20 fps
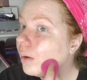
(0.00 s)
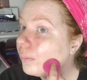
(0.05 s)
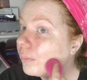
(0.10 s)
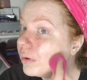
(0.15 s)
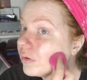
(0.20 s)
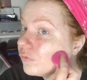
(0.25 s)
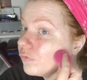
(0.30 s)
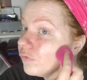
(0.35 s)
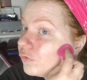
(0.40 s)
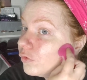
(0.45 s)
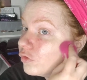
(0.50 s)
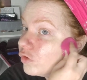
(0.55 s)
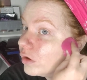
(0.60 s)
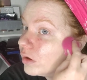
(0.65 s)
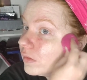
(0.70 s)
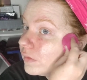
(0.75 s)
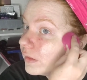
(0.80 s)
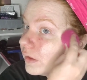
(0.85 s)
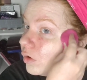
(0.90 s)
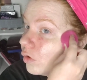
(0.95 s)
But
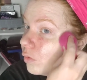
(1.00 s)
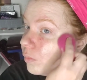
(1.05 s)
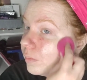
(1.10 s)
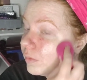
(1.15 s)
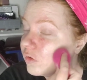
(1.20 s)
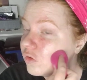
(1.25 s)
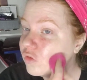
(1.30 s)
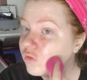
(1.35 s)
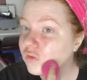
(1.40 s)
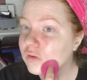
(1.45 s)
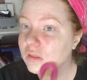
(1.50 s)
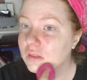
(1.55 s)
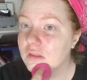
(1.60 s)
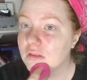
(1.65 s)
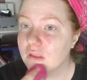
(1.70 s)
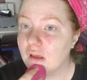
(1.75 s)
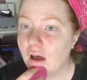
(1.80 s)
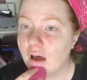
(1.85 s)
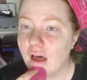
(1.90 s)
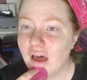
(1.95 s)
unfortunately, her mistress
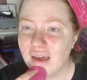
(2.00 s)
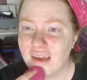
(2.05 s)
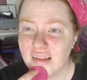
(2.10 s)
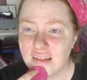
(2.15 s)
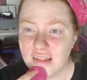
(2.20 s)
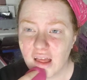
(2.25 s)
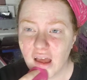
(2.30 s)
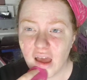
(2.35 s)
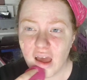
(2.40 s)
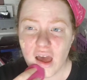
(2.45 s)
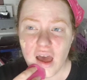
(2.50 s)
dies.